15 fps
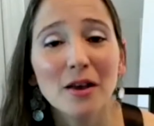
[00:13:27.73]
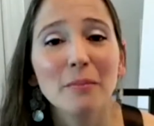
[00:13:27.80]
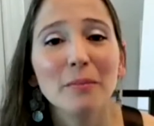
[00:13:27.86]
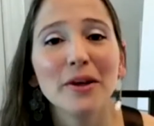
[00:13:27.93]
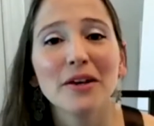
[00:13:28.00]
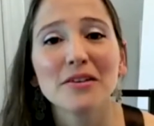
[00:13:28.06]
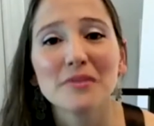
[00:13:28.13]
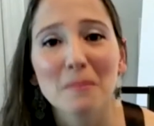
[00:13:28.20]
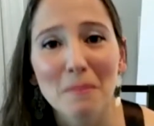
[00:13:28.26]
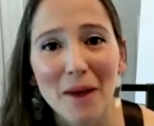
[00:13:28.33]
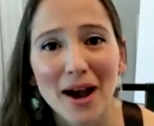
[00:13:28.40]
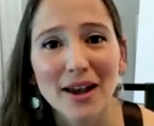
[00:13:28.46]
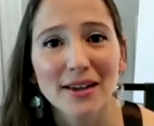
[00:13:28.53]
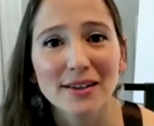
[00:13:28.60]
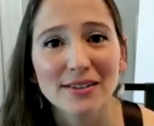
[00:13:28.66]
because
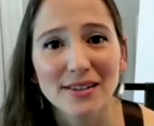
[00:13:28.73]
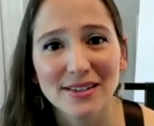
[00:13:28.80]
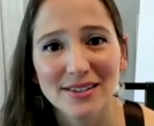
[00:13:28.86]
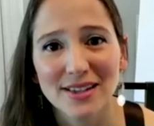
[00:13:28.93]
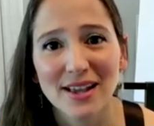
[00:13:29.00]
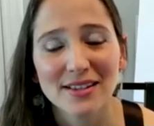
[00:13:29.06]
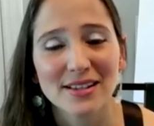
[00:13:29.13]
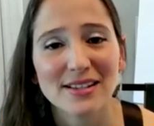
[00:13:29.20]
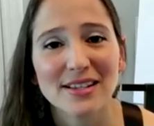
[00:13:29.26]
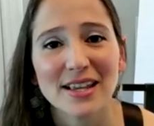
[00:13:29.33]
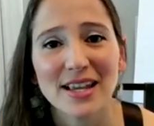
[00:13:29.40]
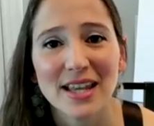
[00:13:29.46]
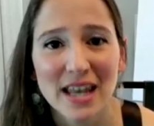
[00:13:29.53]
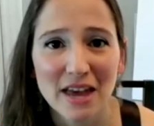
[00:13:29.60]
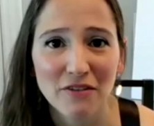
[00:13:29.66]
my success is
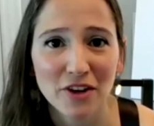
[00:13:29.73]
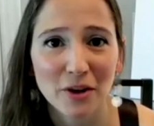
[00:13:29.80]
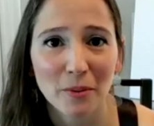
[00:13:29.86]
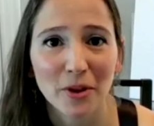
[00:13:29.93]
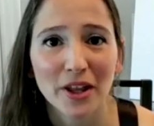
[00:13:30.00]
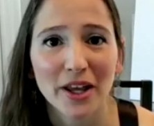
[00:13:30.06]
inevitable